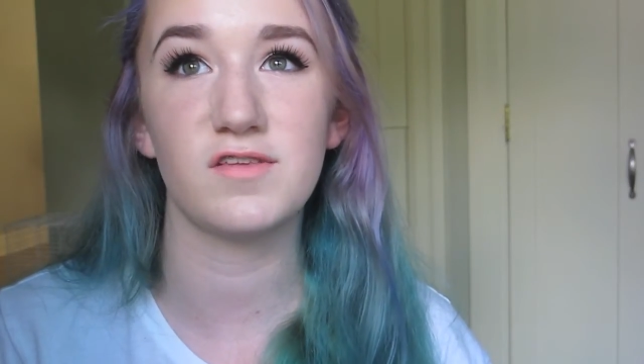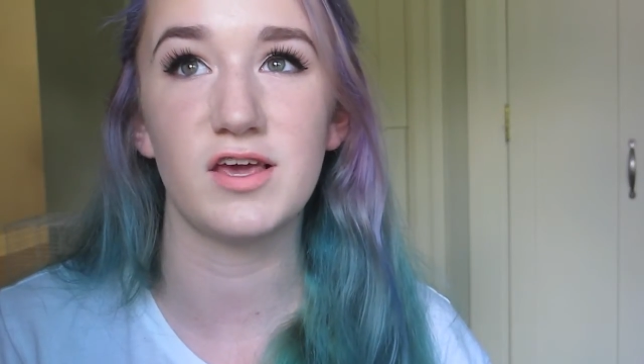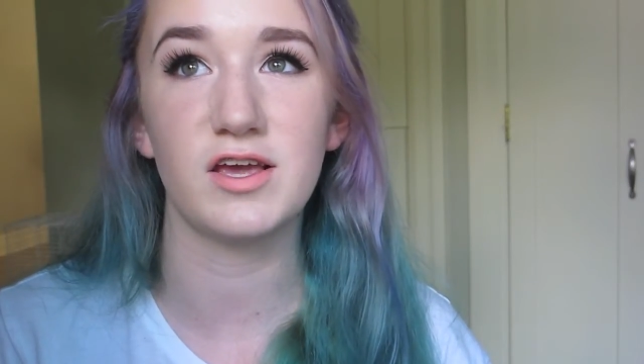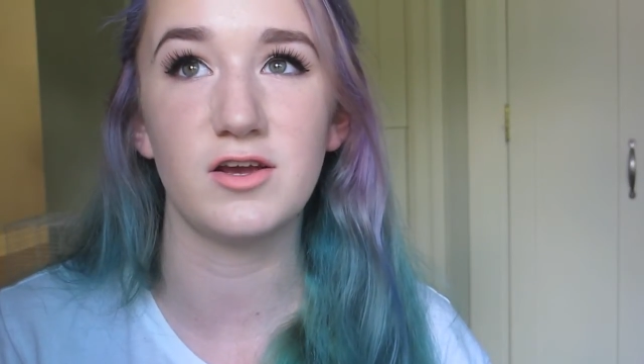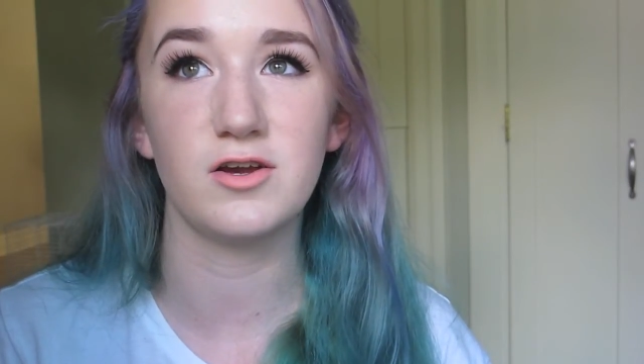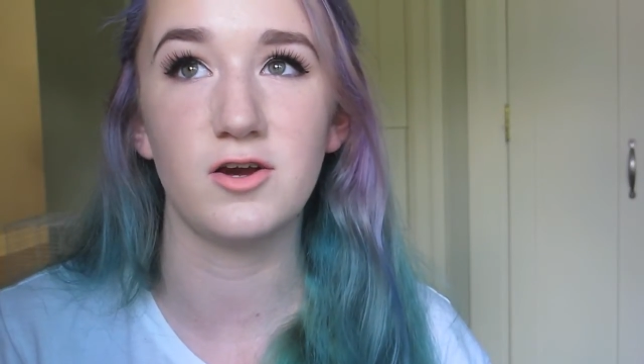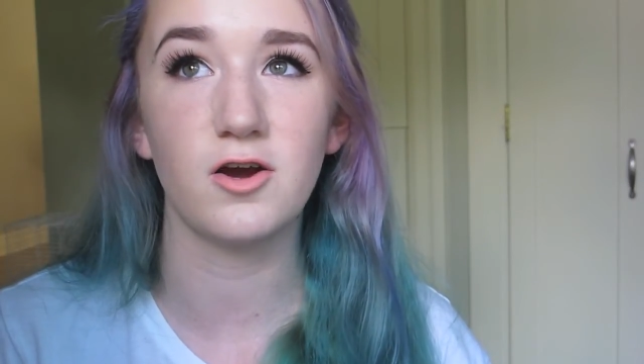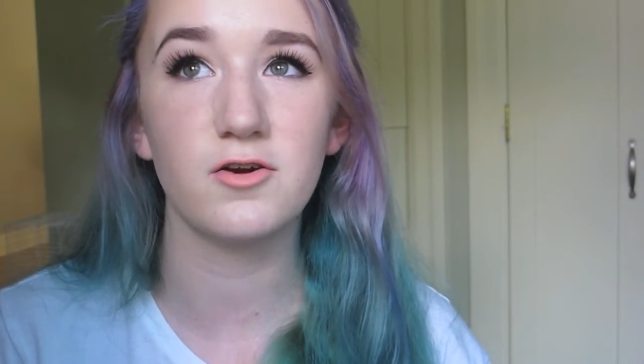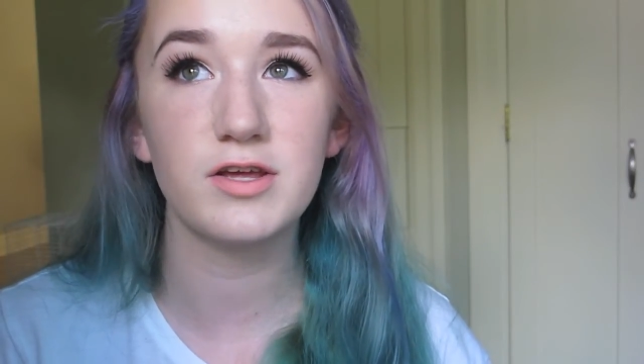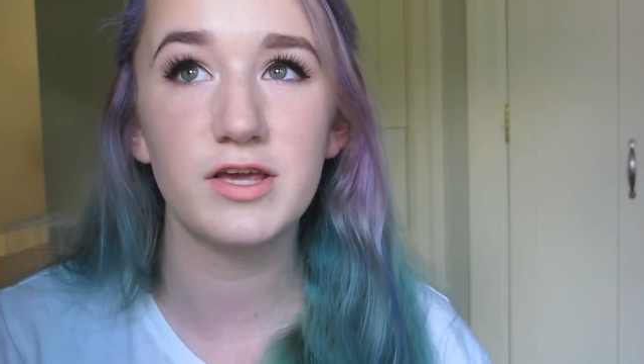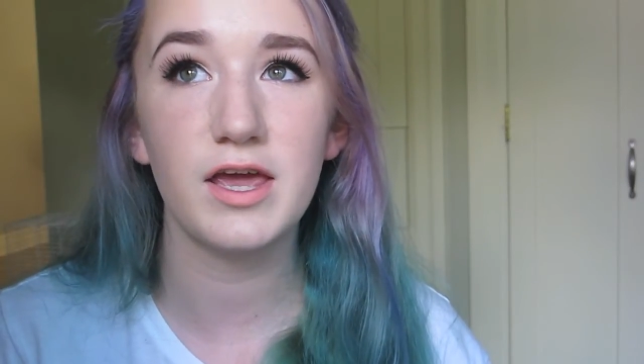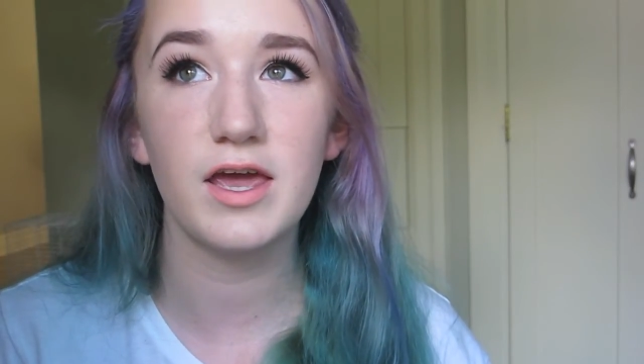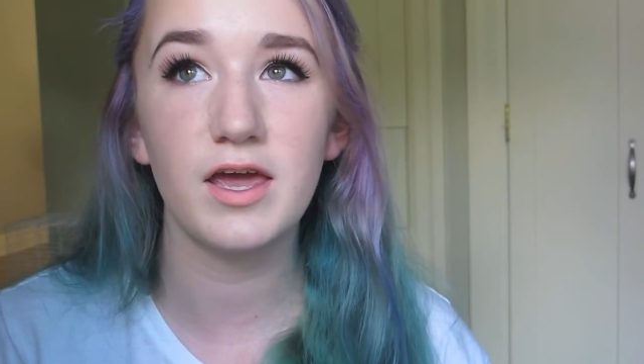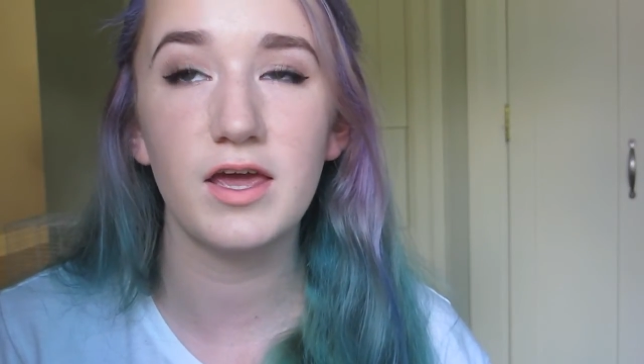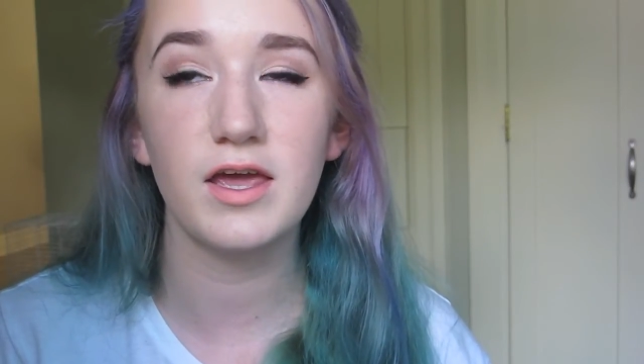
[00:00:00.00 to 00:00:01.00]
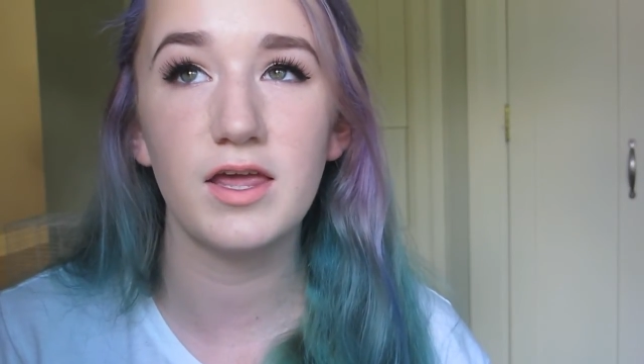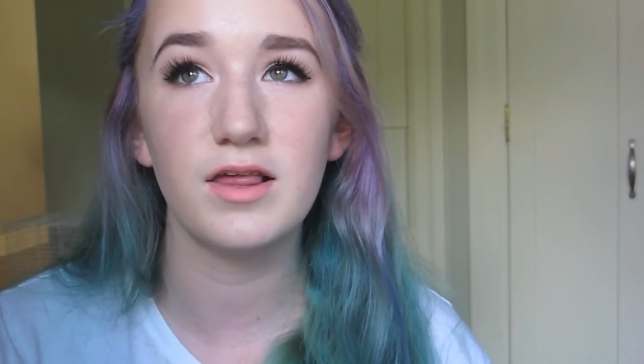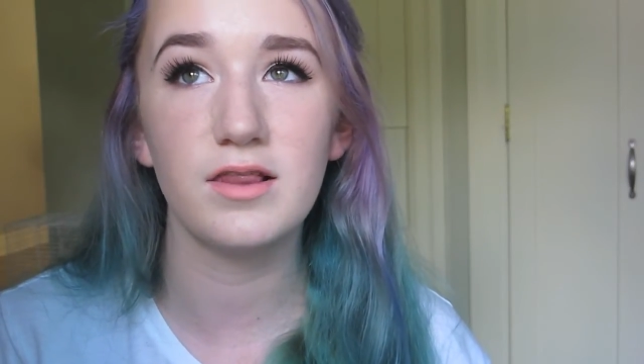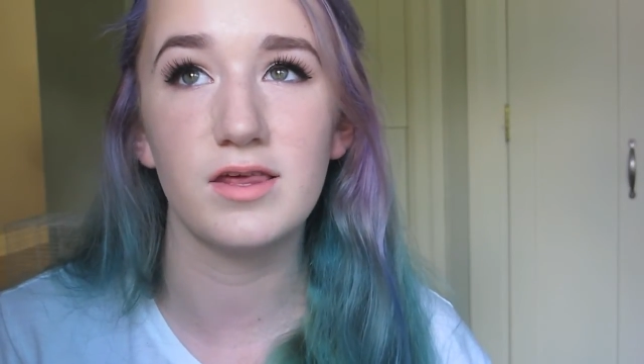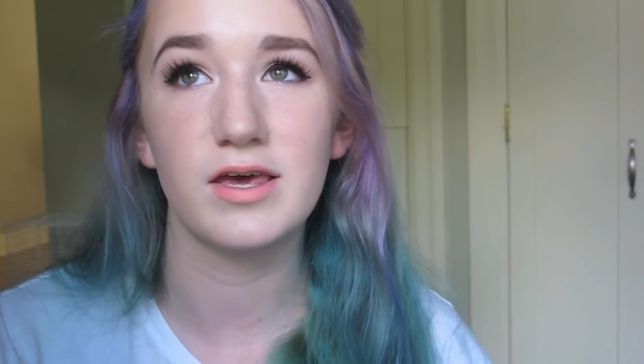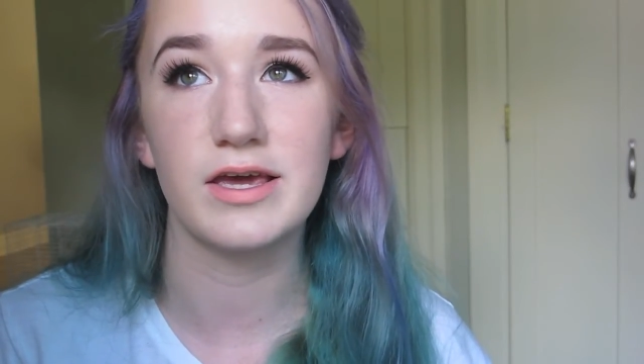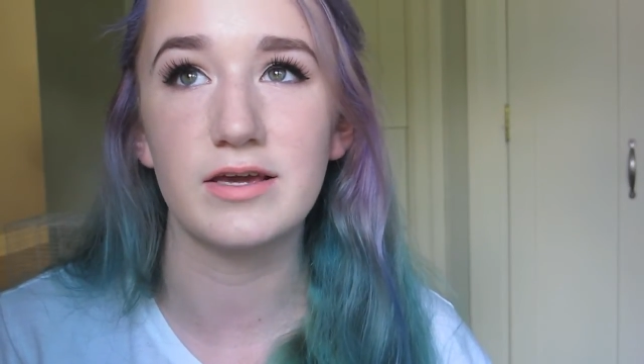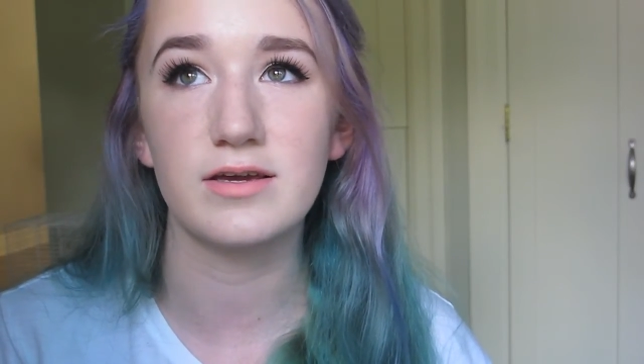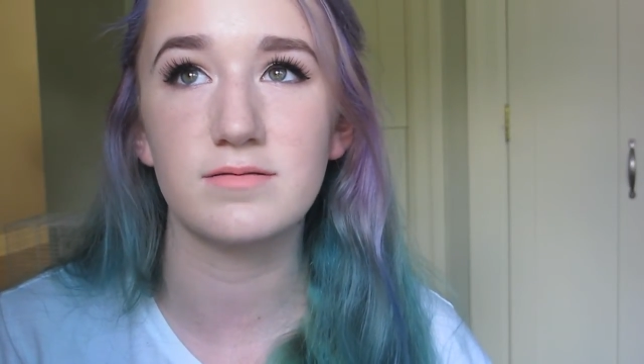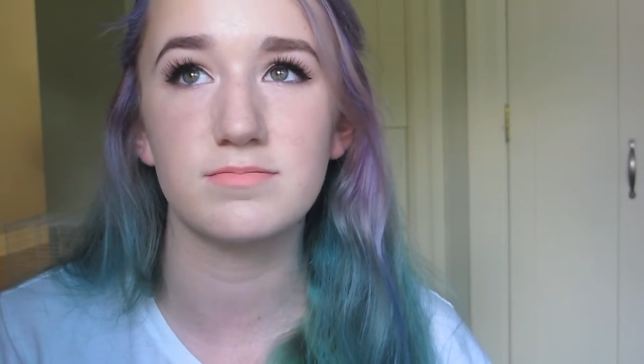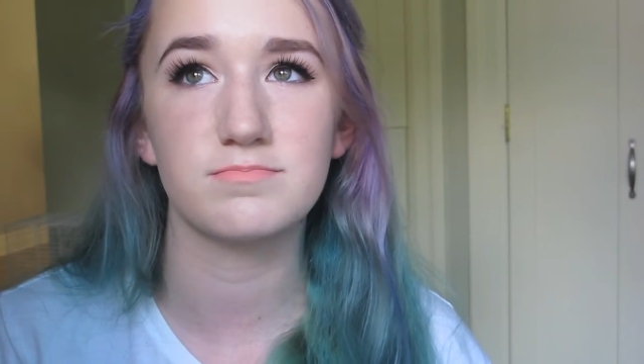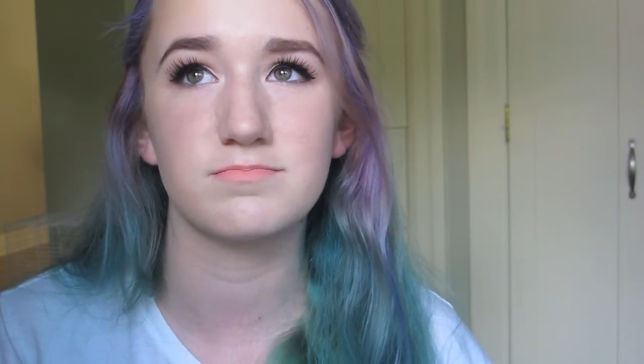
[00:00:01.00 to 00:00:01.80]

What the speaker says: like Garnier, like